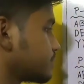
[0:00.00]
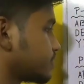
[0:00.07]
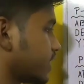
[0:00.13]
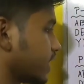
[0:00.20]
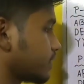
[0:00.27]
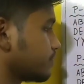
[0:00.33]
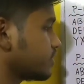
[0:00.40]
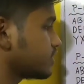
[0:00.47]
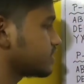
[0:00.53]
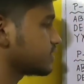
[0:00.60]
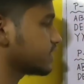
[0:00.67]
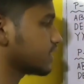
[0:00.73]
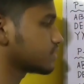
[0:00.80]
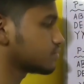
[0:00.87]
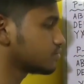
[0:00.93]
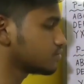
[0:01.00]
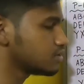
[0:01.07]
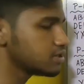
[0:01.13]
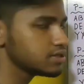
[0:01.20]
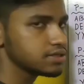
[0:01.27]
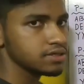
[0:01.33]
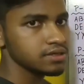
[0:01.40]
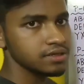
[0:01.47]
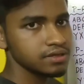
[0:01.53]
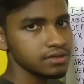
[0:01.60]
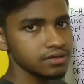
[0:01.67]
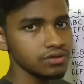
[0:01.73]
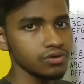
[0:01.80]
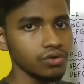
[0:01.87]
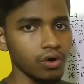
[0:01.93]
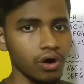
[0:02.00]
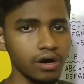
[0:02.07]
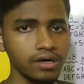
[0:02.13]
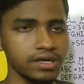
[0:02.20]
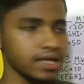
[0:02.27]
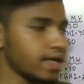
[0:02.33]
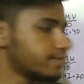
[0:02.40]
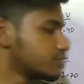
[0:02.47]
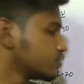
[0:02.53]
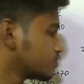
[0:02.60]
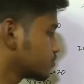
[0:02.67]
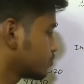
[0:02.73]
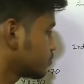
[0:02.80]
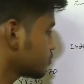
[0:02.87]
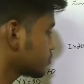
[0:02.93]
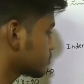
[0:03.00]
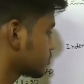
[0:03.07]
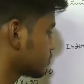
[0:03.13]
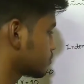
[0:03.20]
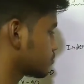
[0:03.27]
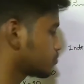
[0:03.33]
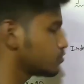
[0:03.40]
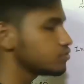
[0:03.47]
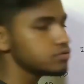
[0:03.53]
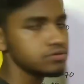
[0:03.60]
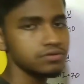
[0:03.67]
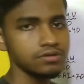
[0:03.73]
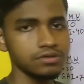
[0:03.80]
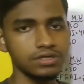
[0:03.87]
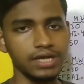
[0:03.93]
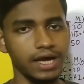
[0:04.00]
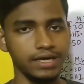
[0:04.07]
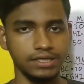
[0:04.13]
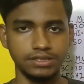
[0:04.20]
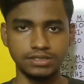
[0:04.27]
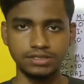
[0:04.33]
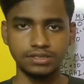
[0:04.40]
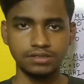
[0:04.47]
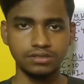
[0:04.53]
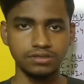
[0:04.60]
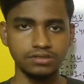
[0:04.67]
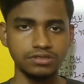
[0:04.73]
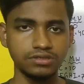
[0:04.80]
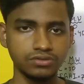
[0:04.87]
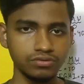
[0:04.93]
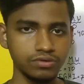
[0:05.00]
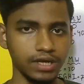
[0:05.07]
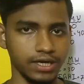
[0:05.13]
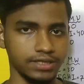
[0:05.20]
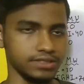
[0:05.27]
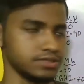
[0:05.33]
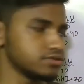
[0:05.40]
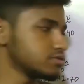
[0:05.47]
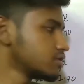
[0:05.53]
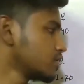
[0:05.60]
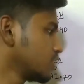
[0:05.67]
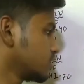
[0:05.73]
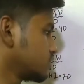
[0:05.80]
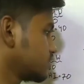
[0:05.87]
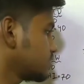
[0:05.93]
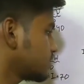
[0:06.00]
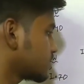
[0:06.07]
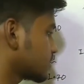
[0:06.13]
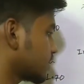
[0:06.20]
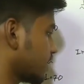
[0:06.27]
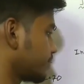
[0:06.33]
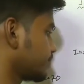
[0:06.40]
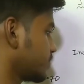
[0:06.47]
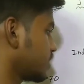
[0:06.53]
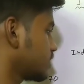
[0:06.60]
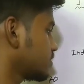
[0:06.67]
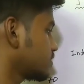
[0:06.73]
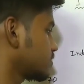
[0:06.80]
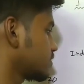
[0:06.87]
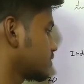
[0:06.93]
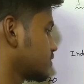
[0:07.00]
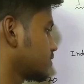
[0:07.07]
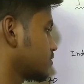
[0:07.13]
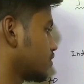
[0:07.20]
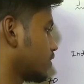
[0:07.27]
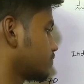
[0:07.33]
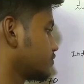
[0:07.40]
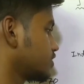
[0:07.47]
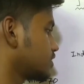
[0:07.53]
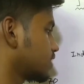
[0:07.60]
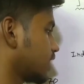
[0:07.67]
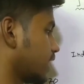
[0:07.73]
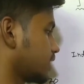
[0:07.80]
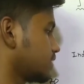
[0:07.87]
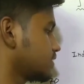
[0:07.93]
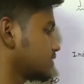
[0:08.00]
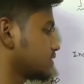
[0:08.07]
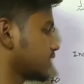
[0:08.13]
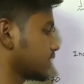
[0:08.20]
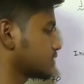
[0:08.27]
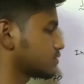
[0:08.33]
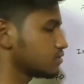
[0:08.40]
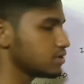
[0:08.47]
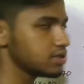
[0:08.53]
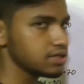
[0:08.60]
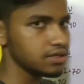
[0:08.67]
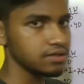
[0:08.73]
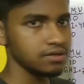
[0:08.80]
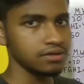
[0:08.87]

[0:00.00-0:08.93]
fragment is actually long among those two lines, these two lines. So this sample of this line is actually